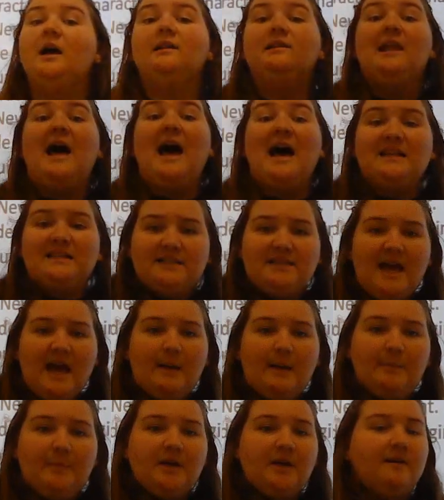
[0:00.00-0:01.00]
last
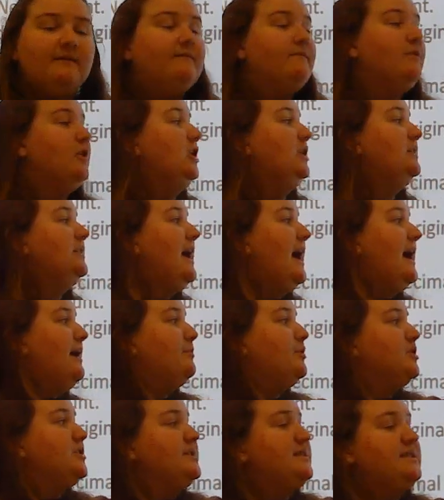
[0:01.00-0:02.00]
step, convert
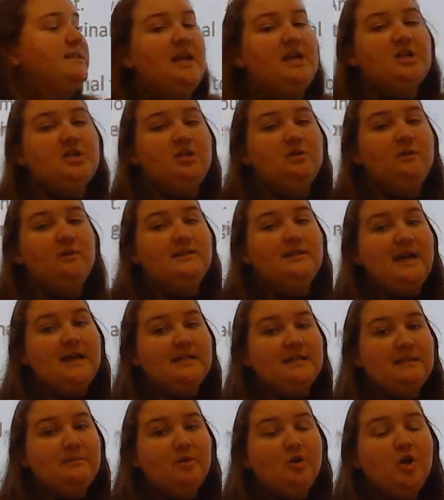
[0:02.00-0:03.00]
that percent to a
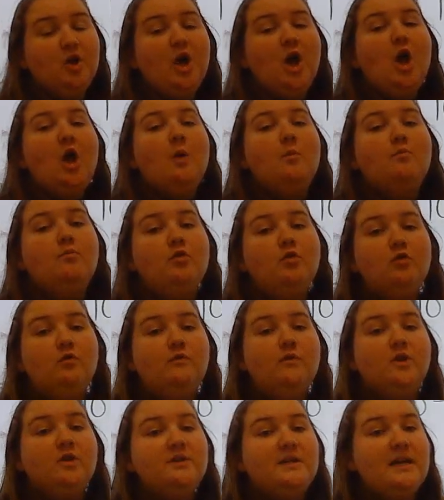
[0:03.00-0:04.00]
decimal. Move your